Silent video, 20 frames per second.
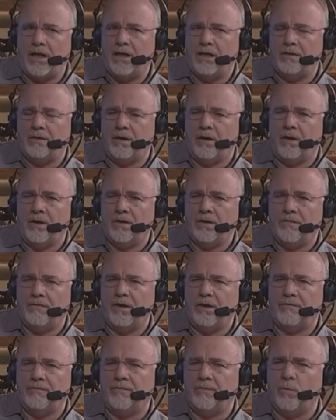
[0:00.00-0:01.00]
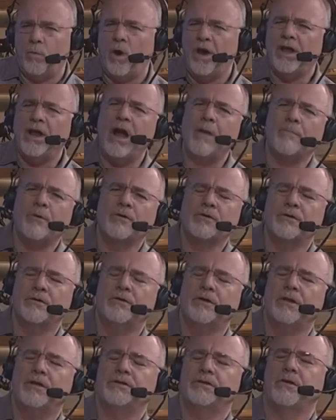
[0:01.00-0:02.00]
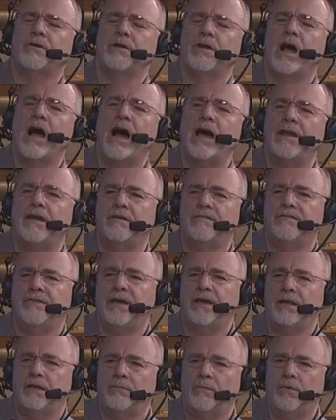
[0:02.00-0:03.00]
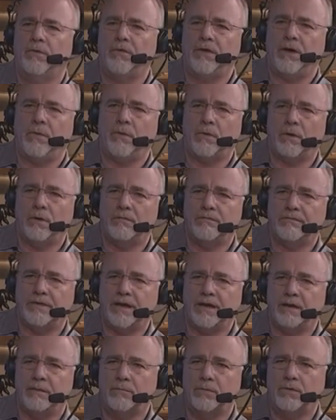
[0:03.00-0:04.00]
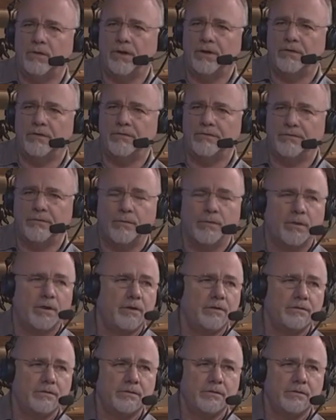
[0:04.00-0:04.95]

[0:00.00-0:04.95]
if what opportunities are not available that were available in the 40s?